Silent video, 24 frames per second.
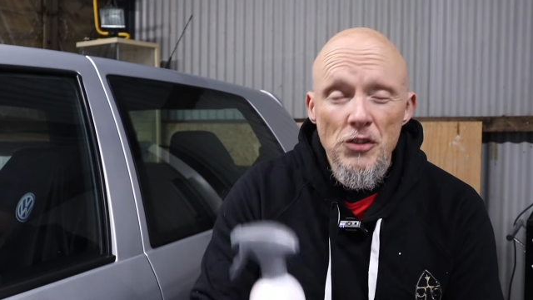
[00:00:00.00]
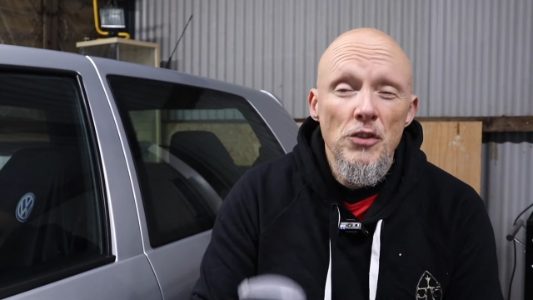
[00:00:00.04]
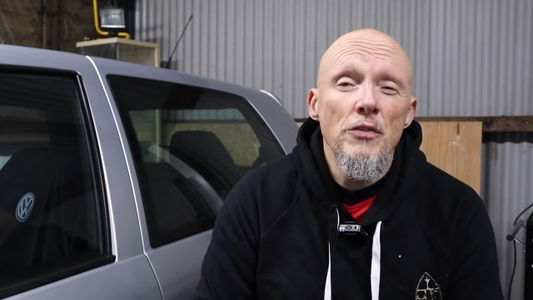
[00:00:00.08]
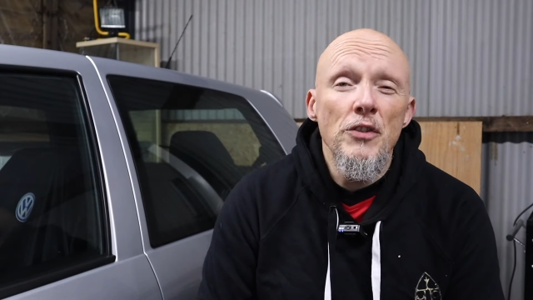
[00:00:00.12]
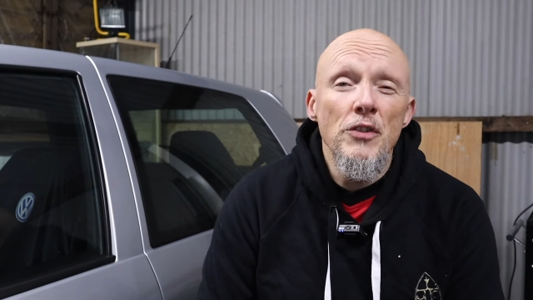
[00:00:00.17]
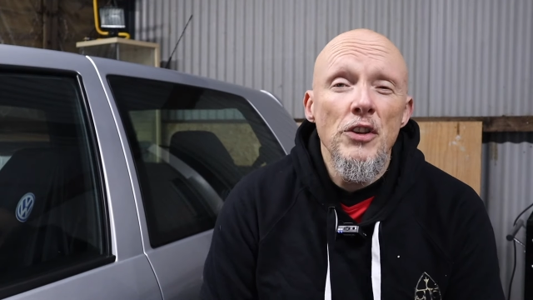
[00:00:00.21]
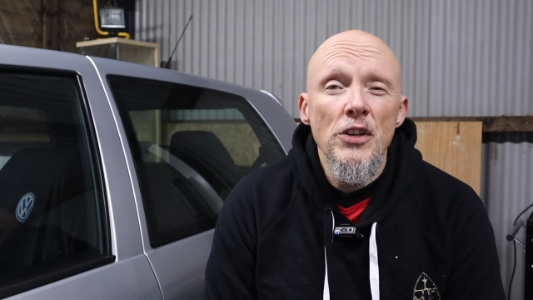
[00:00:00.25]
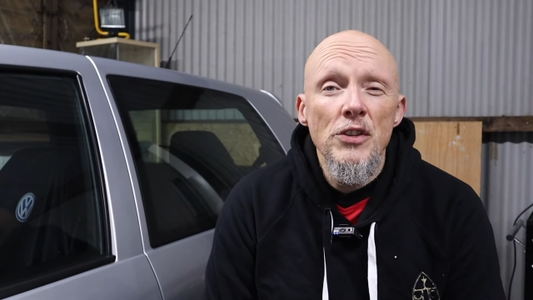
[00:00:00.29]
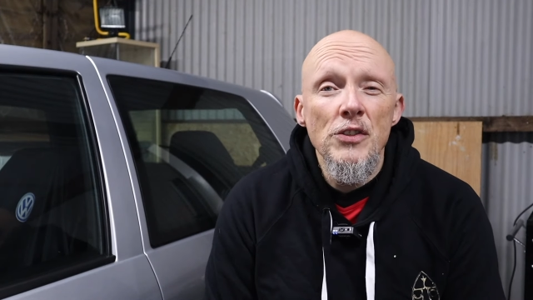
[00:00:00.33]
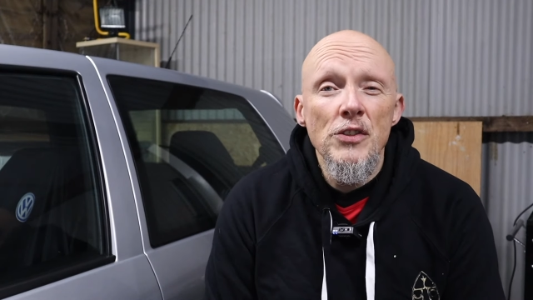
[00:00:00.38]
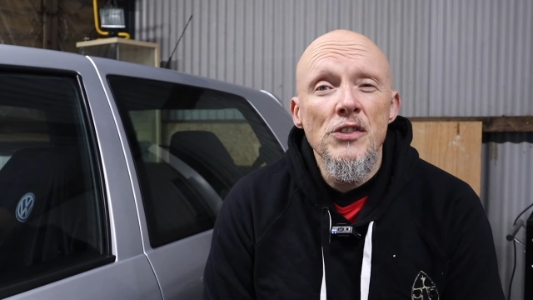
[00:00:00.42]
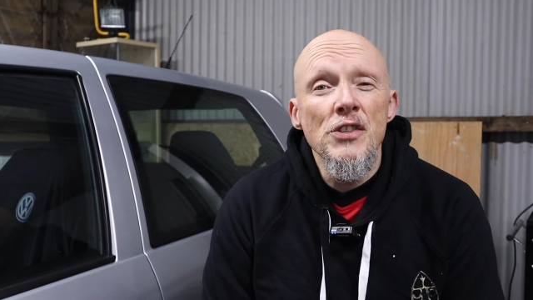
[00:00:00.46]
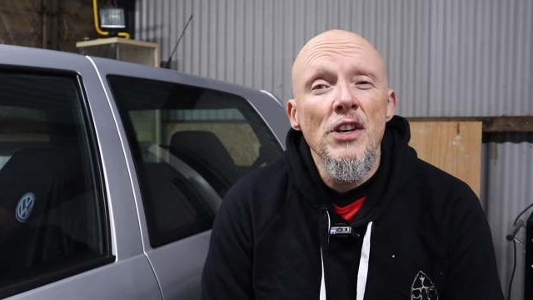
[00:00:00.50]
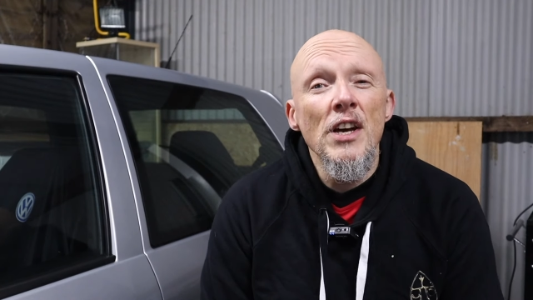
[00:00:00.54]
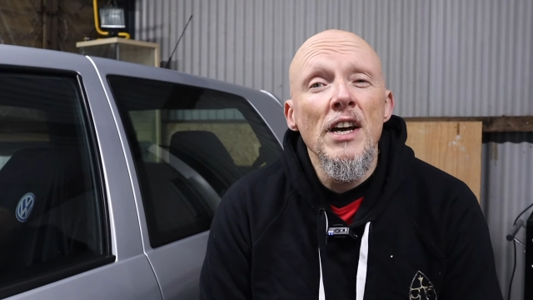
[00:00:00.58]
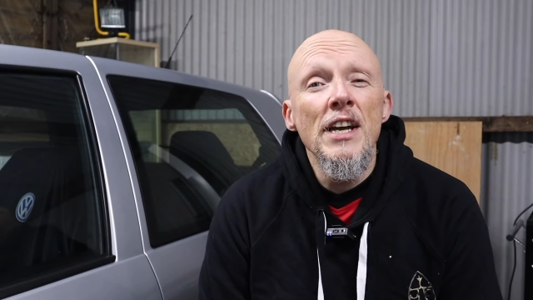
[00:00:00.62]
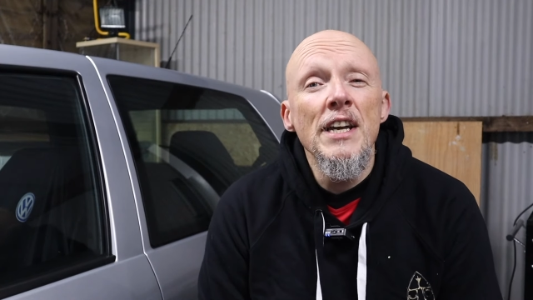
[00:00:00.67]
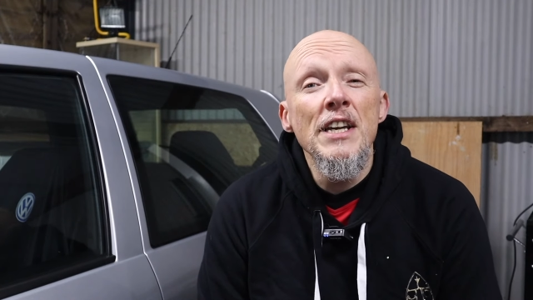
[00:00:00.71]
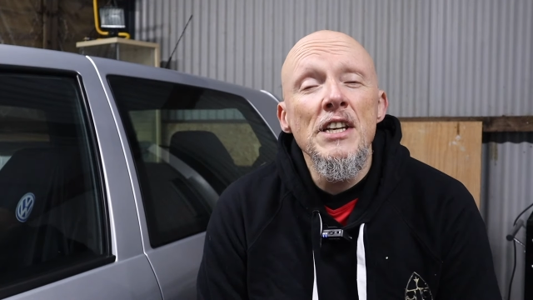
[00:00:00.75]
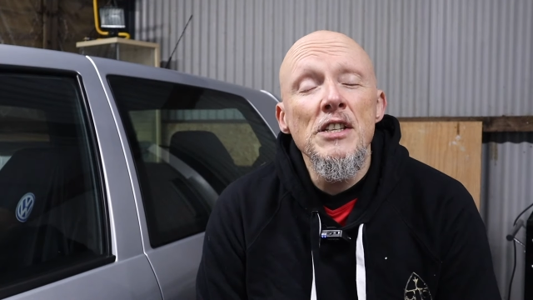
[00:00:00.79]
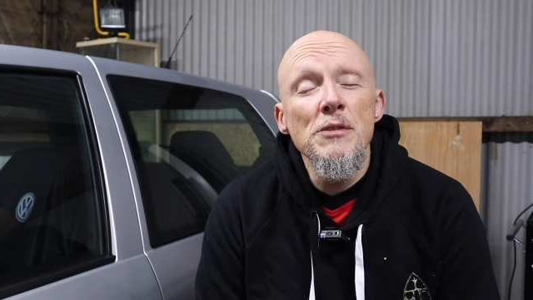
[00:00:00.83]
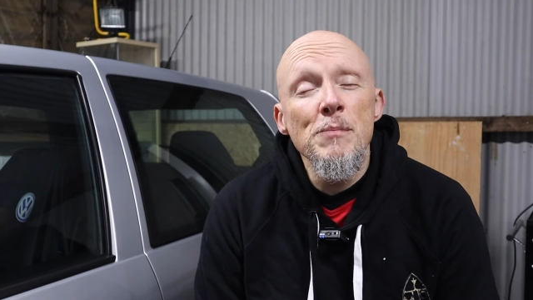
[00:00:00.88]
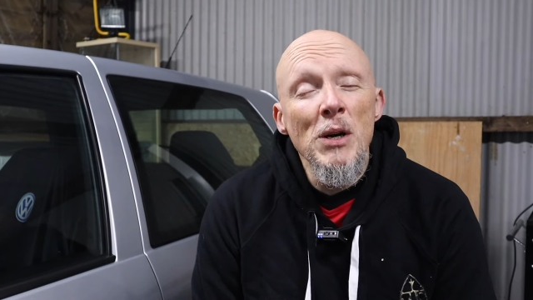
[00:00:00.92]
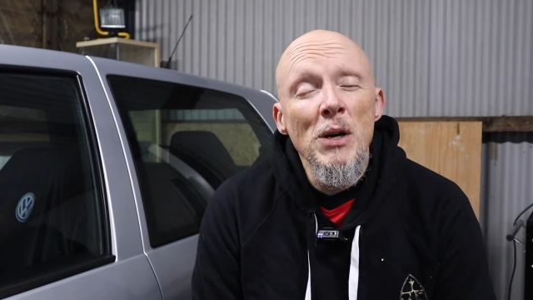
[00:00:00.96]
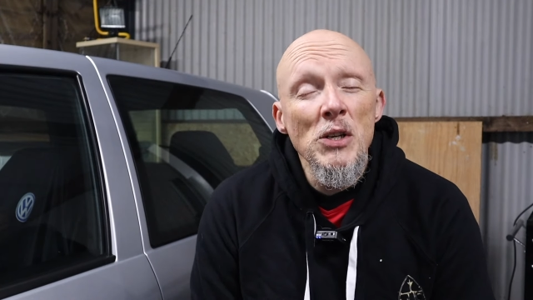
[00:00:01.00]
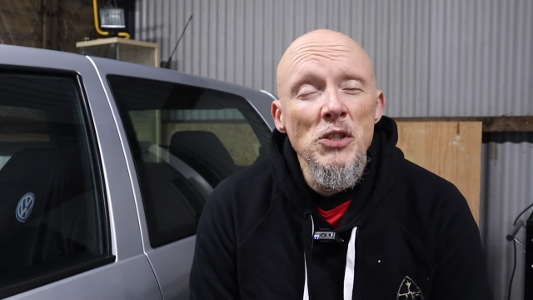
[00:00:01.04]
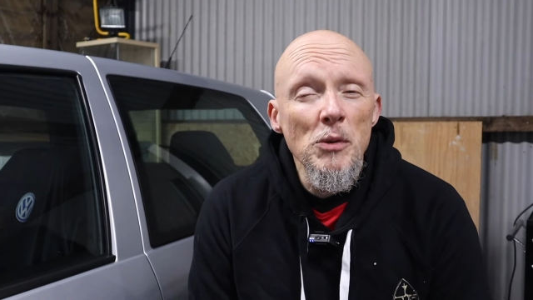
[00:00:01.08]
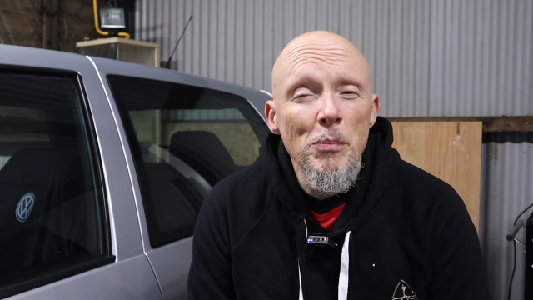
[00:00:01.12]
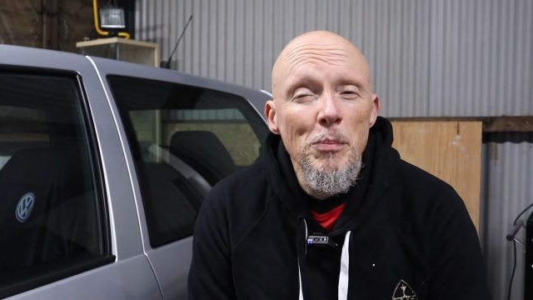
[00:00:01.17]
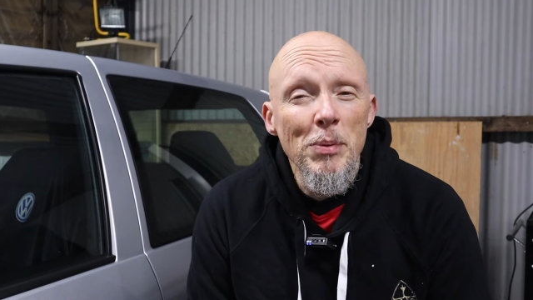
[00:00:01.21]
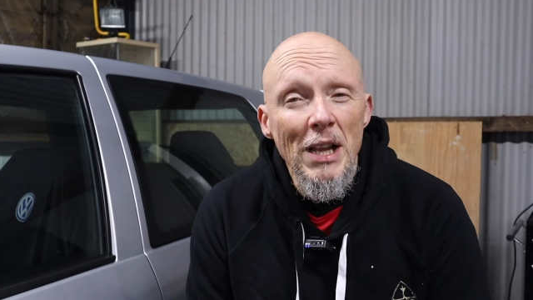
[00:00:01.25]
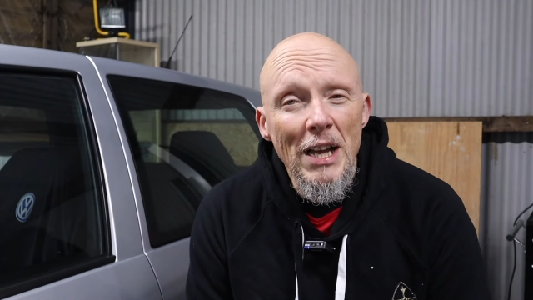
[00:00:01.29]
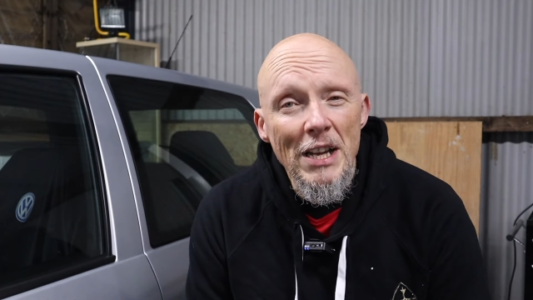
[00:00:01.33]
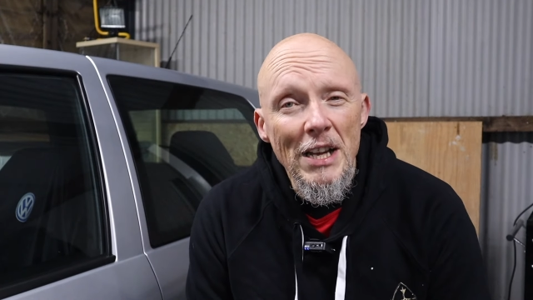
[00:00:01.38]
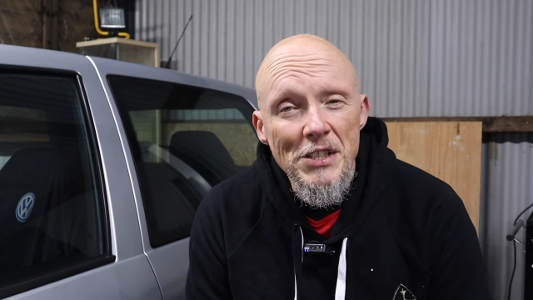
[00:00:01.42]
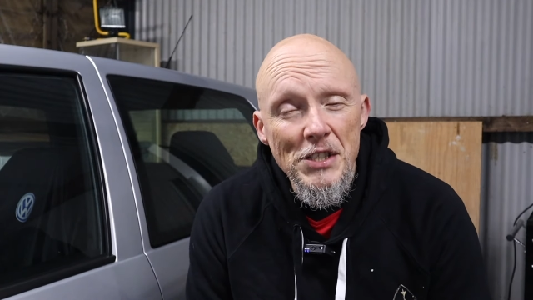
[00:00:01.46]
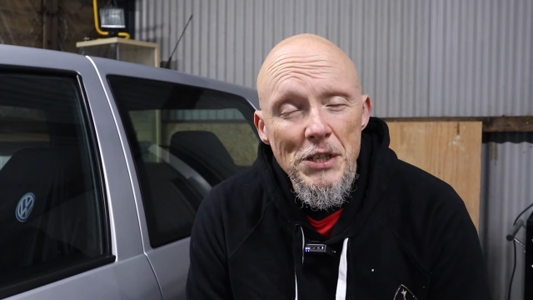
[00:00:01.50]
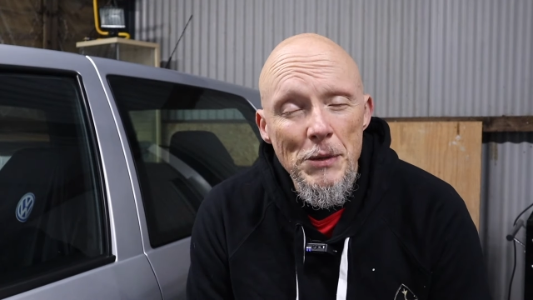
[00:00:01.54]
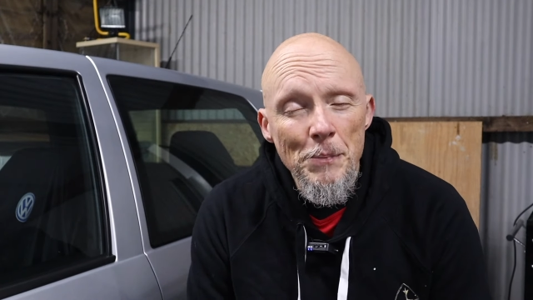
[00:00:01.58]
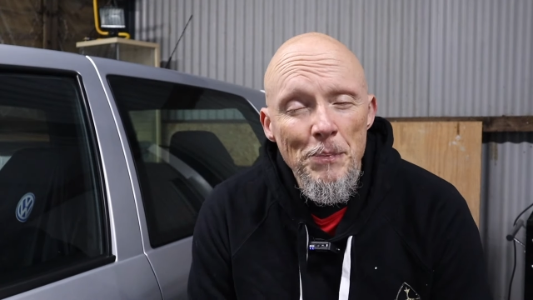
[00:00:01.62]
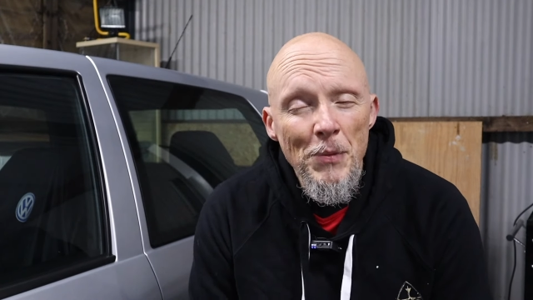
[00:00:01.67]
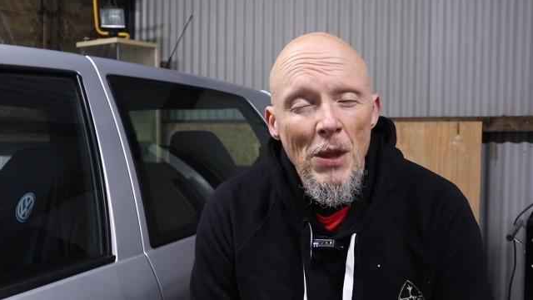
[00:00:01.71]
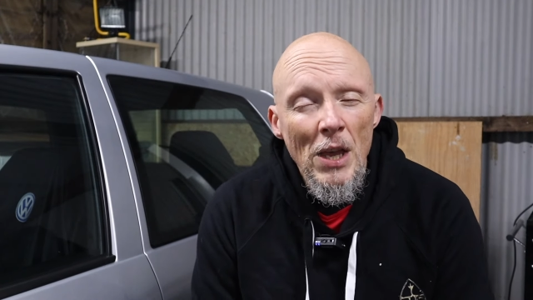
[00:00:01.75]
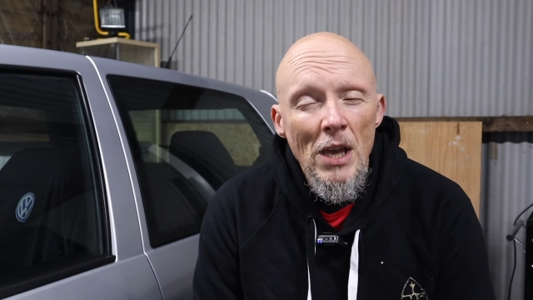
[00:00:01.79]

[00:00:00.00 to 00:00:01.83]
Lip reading: reviews is Motorplast.